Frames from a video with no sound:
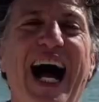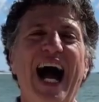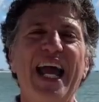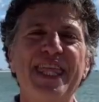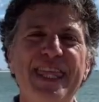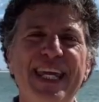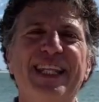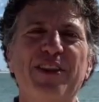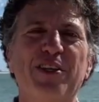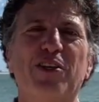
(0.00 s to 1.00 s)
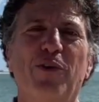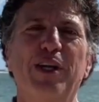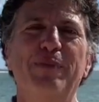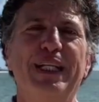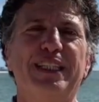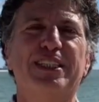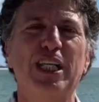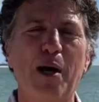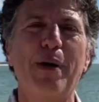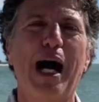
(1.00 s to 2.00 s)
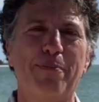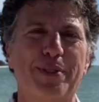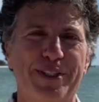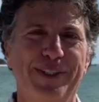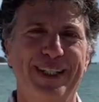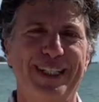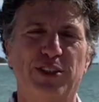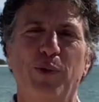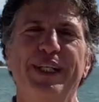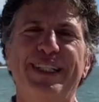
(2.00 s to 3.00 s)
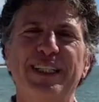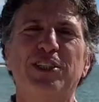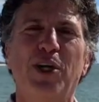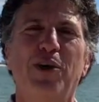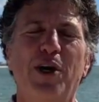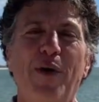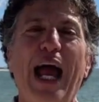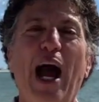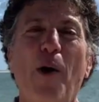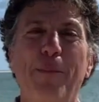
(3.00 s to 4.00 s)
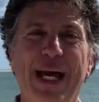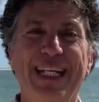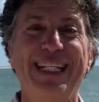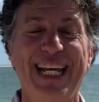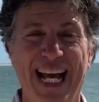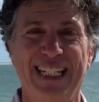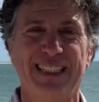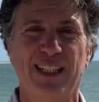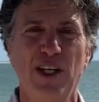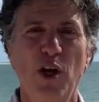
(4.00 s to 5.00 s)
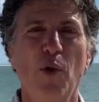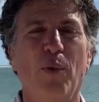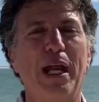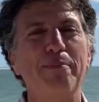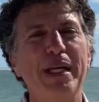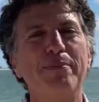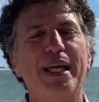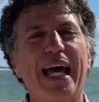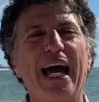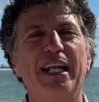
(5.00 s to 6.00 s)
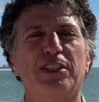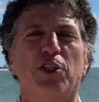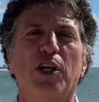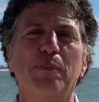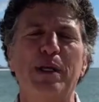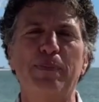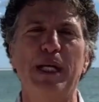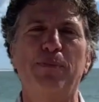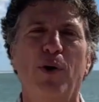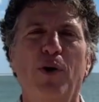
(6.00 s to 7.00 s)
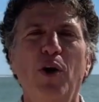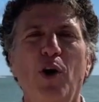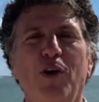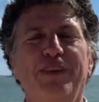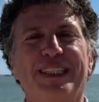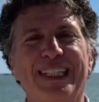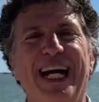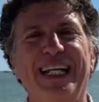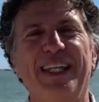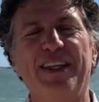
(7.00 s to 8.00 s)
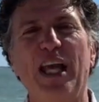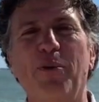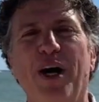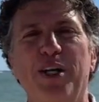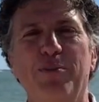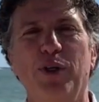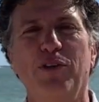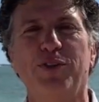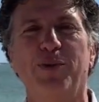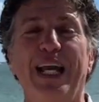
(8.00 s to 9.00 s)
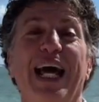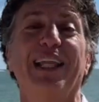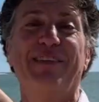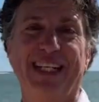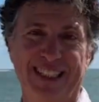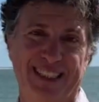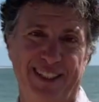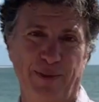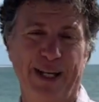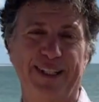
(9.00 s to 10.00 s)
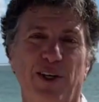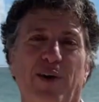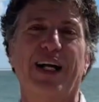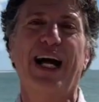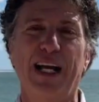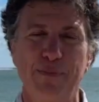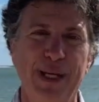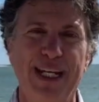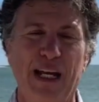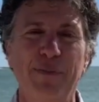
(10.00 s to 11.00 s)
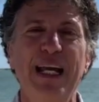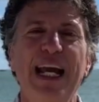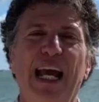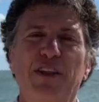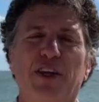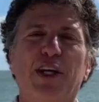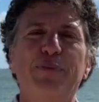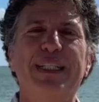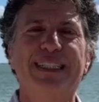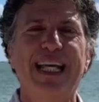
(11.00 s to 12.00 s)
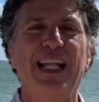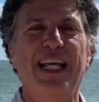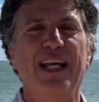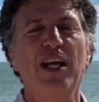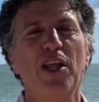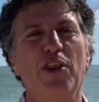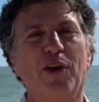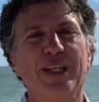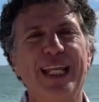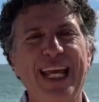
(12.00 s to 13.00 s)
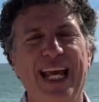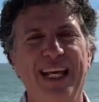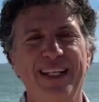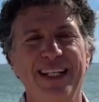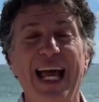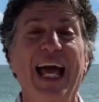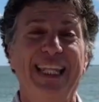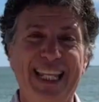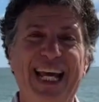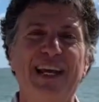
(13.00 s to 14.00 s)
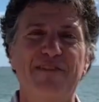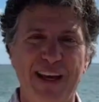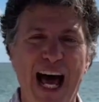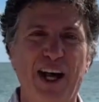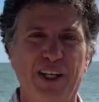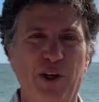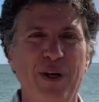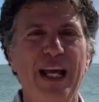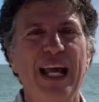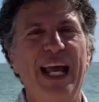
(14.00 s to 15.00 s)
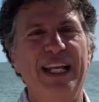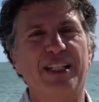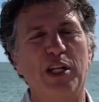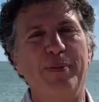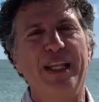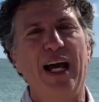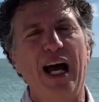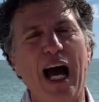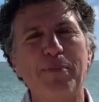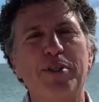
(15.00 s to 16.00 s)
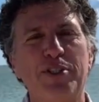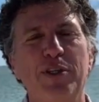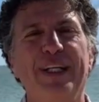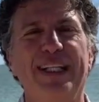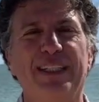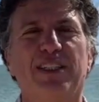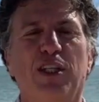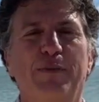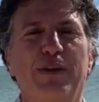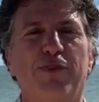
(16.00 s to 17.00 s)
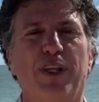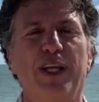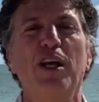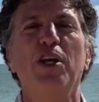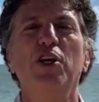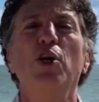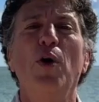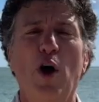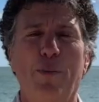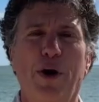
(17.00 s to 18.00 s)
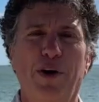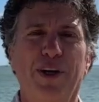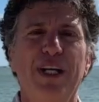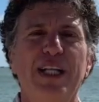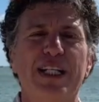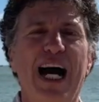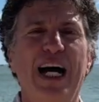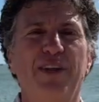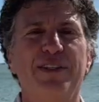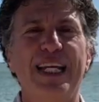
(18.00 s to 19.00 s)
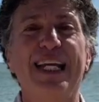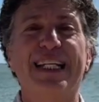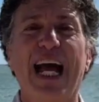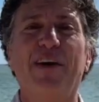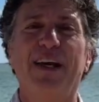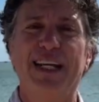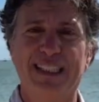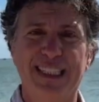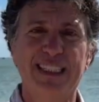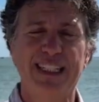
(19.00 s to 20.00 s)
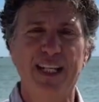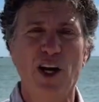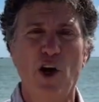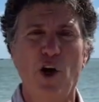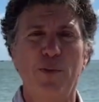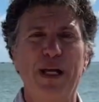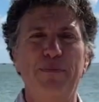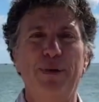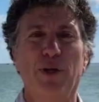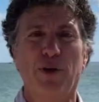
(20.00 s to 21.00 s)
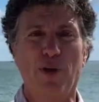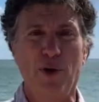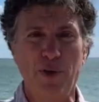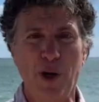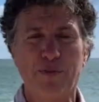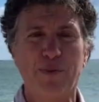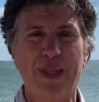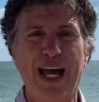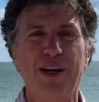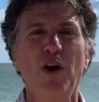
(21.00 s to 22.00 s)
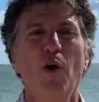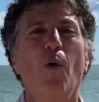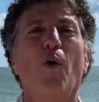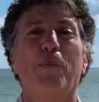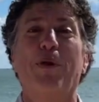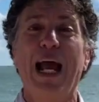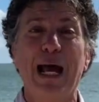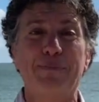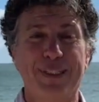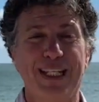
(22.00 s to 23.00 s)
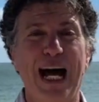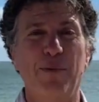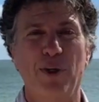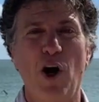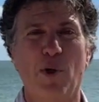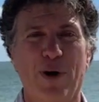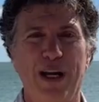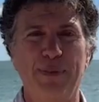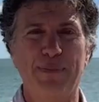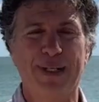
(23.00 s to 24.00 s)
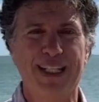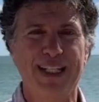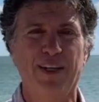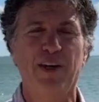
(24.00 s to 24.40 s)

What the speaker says: I think that there are going to be some opportunities. We just don't know how many yet. What I mean by that is there are going to be people who've decided that they want to move to an elevated situation or a condominium, and they're going to be selling their land at land value. And it's going to be, the opportunity is going to be for the new homeowner to either take down an existing home and build their own home from that, or perhaps the lot will already be cleared.